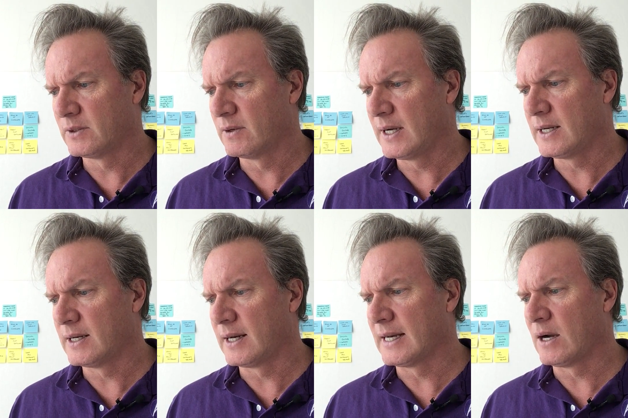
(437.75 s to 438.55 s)
All right,
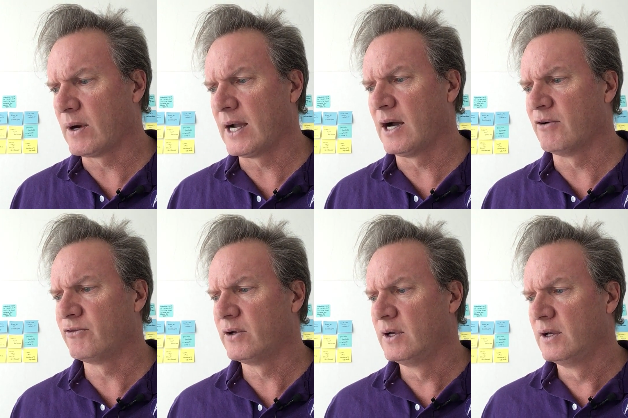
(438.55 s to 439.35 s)
and I now have
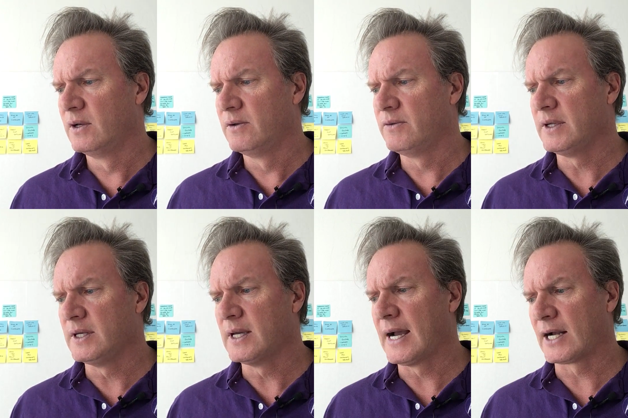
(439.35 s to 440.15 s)

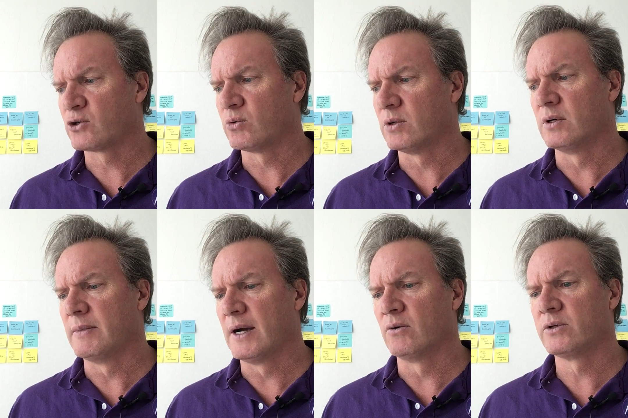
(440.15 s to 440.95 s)
the actual
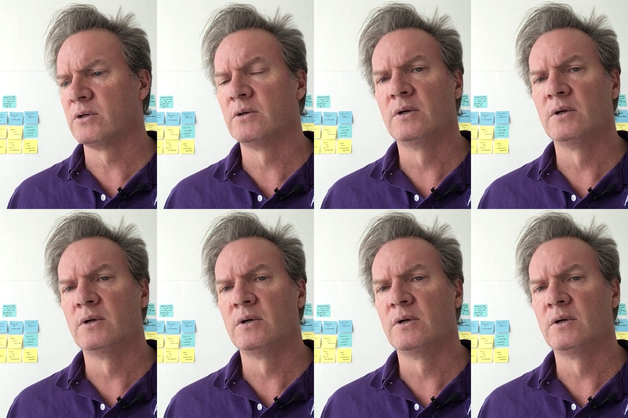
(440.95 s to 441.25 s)
amount